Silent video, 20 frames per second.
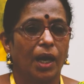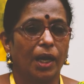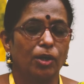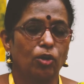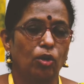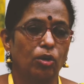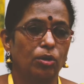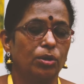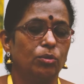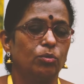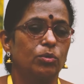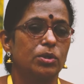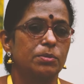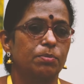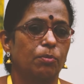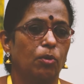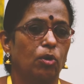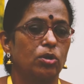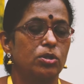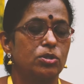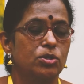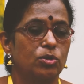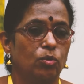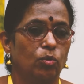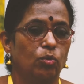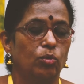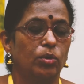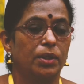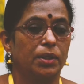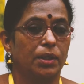I got into a small
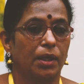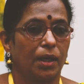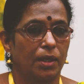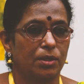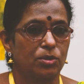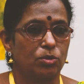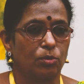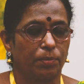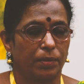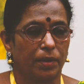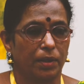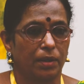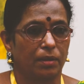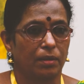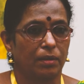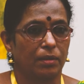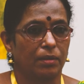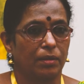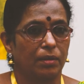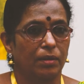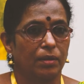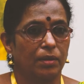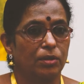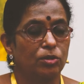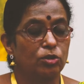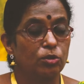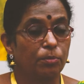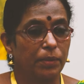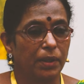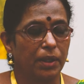school in Nalasopara
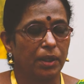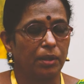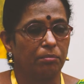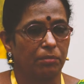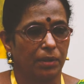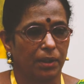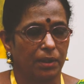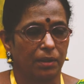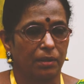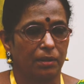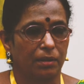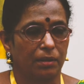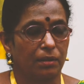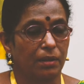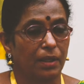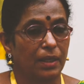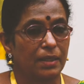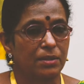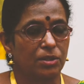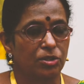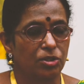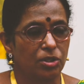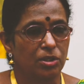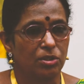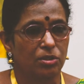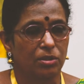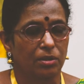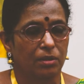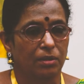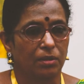to begin my career as a
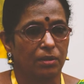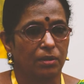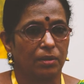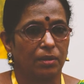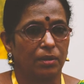teacher,